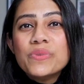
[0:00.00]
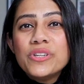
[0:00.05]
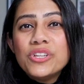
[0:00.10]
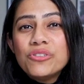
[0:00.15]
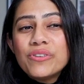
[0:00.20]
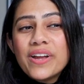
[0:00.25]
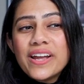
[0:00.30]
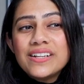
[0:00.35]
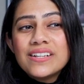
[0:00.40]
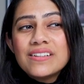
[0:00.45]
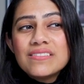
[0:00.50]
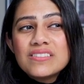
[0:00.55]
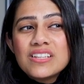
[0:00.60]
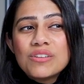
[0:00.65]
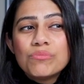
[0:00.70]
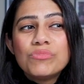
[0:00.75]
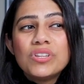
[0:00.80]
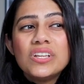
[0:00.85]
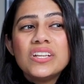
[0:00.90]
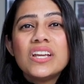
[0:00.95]
when you write out
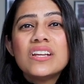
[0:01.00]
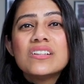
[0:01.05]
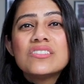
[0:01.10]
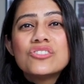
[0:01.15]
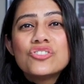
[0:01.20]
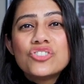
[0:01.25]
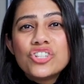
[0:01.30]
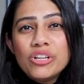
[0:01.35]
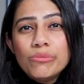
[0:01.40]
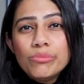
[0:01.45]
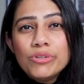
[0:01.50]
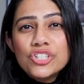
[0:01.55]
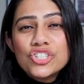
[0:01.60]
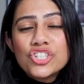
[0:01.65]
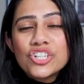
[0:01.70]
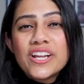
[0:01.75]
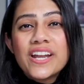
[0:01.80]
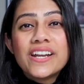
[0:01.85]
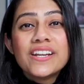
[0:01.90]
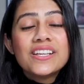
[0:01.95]
something extremely
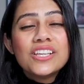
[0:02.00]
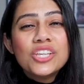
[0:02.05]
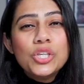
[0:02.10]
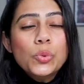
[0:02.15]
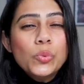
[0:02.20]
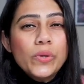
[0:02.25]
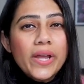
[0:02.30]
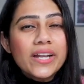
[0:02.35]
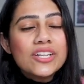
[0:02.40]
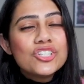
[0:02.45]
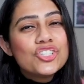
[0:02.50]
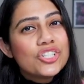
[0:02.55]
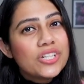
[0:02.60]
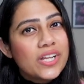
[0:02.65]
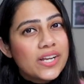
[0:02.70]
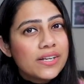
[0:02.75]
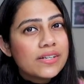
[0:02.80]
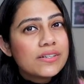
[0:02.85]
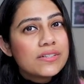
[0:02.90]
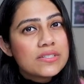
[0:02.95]
generic. You get
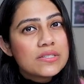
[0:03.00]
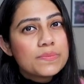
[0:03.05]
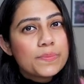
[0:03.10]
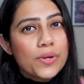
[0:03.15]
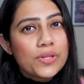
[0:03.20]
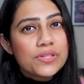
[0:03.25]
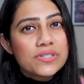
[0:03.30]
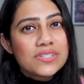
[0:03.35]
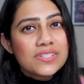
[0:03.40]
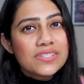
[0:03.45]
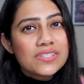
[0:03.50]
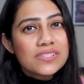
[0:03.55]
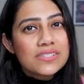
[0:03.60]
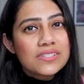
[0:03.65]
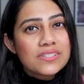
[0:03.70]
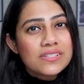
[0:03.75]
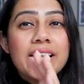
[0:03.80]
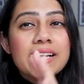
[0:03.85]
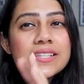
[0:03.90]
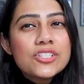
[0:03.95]
generic
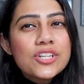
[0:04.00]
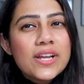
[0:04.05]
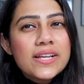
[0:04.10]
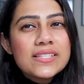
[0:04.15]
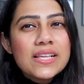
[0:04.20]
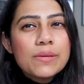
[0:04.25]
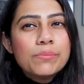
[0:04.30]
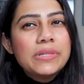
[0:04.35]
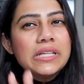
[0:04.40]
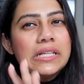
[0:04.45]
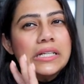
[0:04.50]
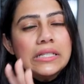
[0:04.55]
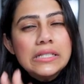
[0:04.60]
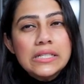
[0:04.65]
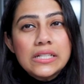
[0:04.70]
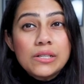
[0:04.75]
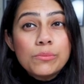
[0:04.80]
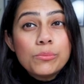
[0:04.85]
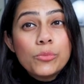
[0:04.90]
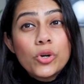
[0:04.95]
responses. Let's try something a
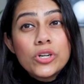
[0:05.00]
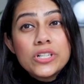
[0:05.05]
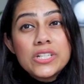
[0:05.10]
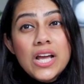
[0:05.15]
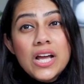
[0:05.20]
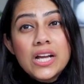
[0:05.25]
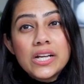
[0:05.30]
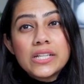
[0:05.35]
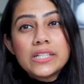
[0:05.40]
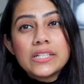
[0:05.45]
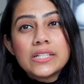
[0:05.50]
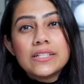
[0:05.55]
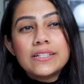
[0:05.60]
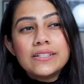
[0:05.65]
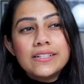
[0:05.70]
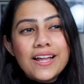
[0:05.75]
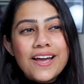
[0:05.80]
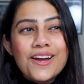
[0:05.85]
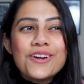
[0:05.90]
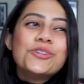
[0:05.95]
little more
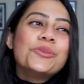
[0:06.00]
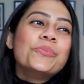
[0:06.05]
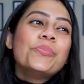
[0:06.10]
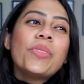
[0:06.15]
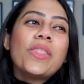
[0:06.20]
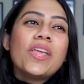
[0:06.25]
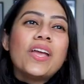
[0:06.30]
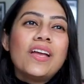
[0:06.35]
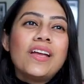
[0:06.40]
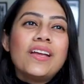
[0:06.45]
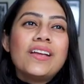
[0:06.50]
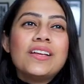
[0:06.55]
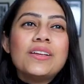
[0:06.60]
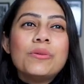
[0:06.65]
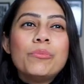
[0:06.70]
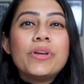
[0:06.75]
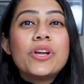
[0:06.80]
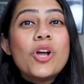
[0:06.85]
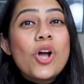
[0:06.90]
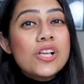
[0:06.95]
targeted. Now,
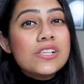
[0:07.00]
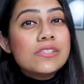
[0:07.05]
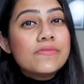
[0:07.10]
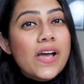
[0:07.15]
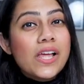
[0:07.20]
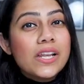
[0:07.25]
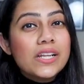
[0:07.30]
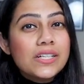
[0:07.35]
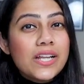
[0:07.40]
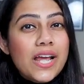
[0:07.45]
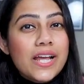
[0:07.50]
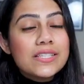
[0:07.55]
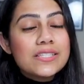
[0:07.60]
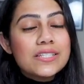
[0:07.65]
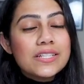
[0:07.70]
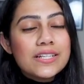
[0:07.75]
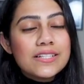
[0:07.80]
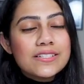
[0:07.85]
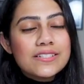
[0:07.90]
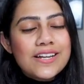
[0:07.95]
because Valentine's
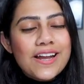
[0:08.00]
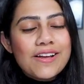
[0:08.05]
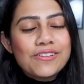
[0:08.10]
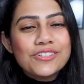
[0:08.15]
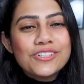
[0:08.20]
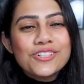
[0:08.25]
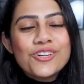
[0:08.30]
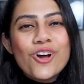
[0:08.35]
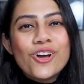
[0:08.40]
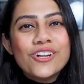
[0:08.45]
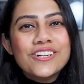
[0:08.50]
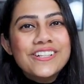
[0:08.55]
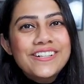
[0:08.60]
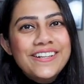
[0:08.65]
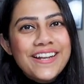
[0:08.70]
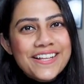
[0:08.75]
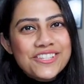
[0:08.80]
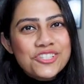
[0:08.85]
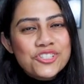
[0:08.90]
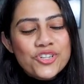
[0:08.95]
Day is around the corner,
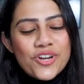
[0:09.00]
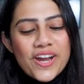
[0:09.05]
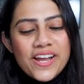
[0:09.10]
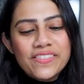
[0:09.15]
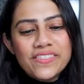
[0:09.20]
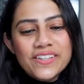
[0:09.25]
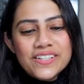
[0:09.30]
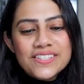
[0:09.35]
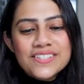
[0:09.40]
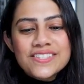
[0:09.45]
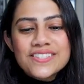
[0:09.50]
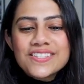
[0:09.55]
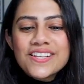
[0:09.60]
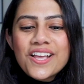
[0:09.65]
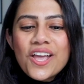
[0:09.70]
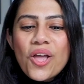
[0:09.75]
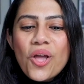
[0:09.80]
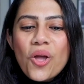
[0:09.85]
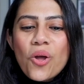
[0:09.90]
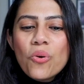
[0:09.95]
let's try this.
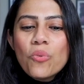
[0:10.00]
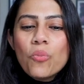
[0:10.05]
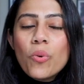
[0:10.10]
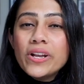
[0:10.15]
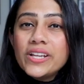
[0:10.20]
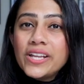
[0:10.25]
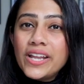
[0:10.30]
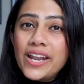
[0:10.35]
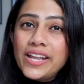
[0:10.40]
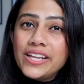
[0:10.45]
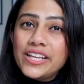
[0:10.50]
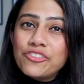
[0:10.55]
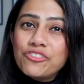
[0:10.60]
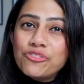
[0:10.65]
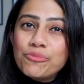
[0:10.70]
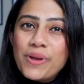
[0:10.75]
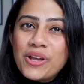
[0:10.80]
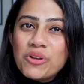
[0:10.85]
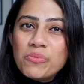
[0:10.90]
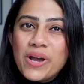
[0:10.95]
What can I
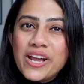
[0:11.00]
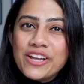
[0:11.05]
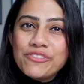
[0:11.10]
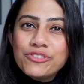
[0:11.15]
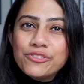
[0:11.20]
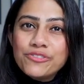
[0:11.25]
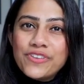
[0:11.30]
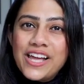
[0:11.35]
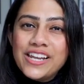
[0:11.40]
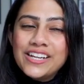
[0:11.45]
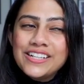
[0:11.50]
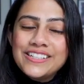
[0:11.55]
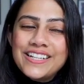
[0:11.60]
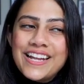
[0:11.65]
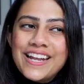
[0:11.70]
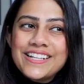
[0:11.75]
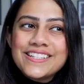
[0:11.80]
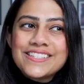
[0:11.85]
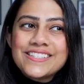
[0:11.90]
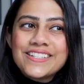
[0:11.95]
gift my wife for
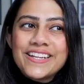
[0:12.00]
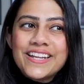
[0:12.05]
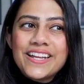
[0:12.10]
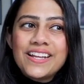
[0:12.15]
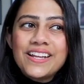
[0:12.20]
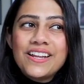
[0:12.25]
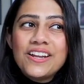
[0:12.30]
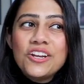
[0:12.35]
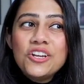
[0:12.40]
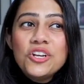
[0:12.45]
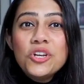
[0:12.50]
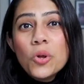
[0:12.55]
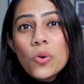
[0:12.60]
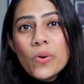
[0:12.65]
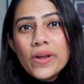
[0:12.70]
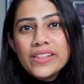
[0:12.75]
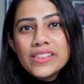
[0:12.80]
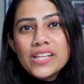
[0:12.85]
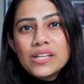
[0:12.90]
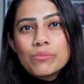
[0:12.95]
Valentine's Day,
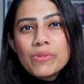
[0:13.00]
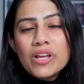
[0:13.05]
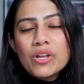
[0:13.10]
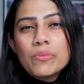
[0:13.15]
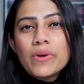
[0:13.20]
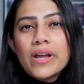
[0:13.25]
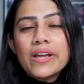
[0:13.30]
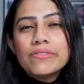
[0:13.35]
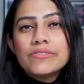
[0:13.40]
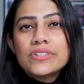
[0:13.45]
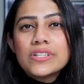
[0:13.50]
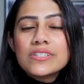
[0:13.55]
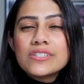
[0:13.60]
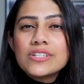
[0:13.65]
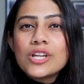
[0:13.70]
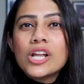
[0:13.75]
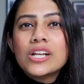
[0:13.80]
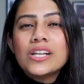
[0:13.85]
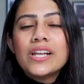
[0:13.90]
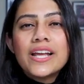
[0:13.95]
knowing that my wife does
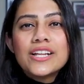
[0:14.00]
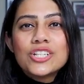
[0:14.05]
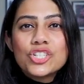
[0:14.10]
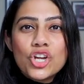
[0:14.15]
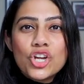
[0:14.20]
not like